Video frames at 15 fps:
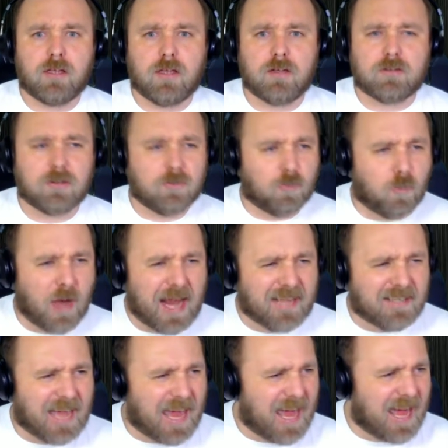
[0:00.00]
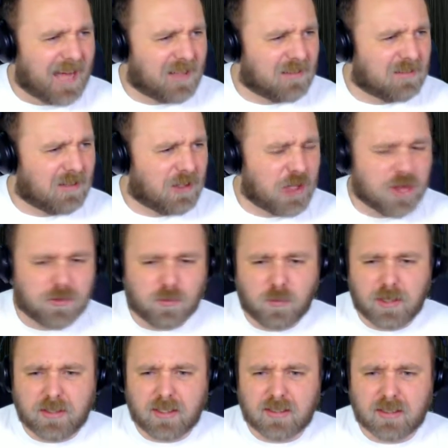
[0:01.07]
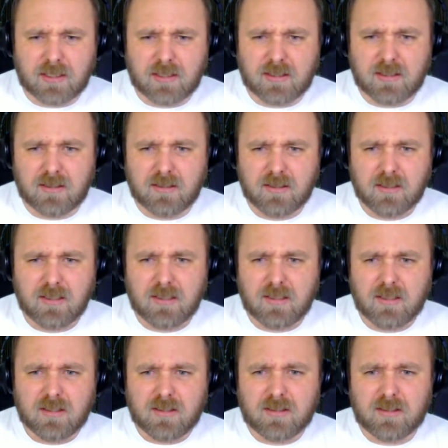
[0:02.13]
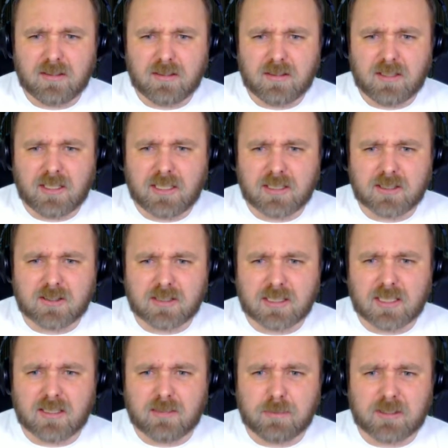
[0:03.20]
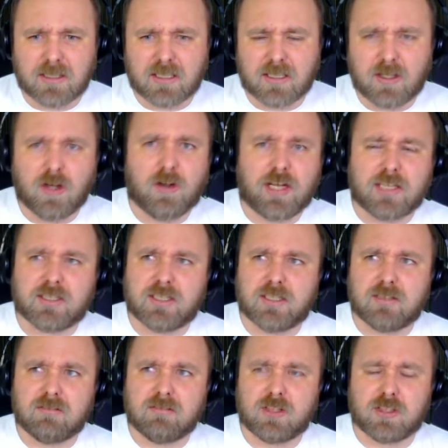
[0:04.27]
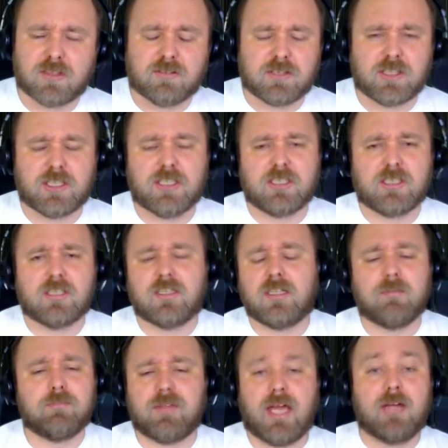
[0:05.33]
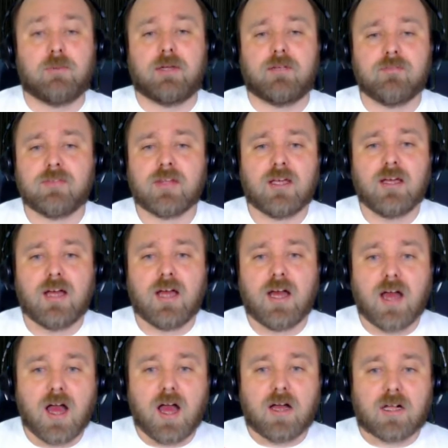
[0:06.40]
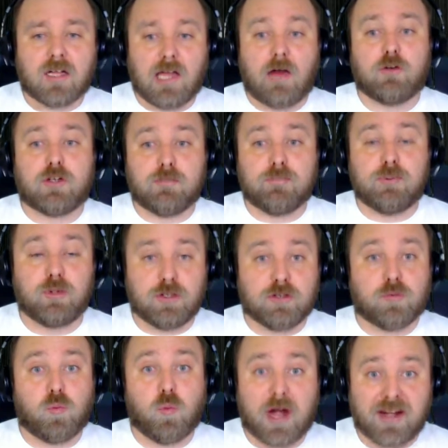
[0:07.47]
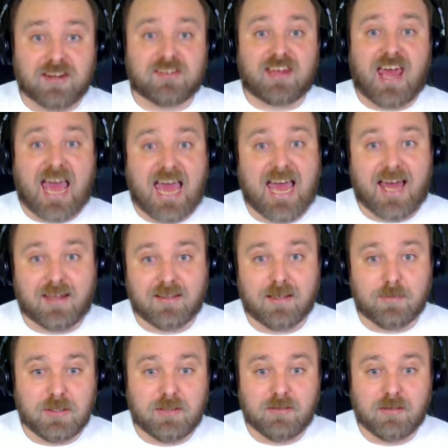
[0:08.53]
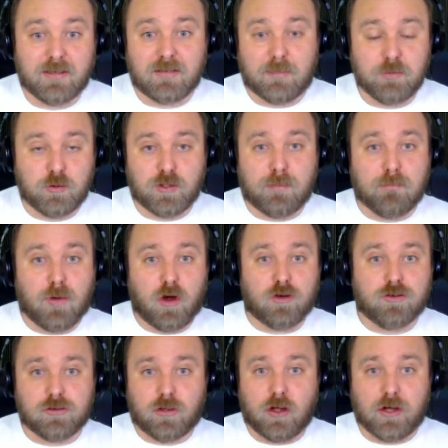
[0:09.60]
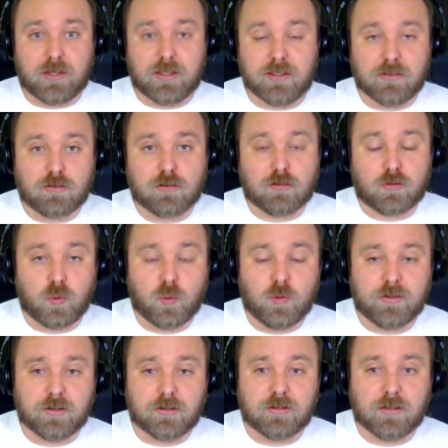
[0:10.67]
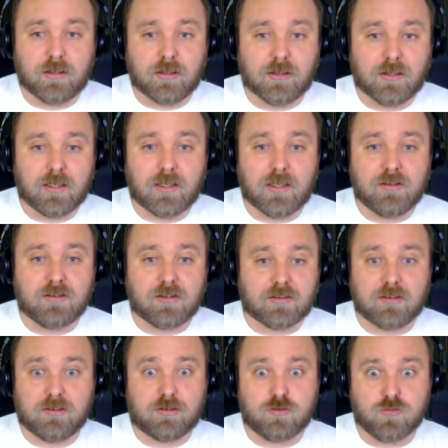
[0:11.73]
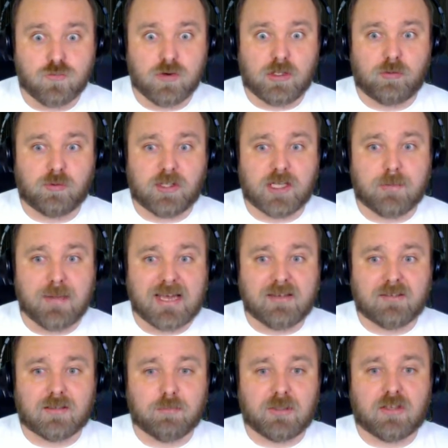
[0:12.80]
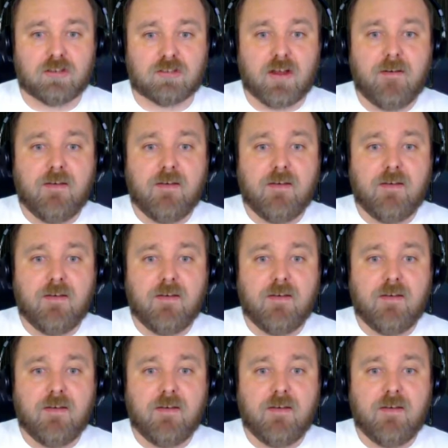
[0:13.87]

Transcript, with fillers: isn't Red Hat another one, I think? And what else is that? Am I thinking? No, that's server shit, isn't it? Anyway, cloud computing is where it's at. I mean, I'm doing a module on it at school this year, and it's just really, really amazing because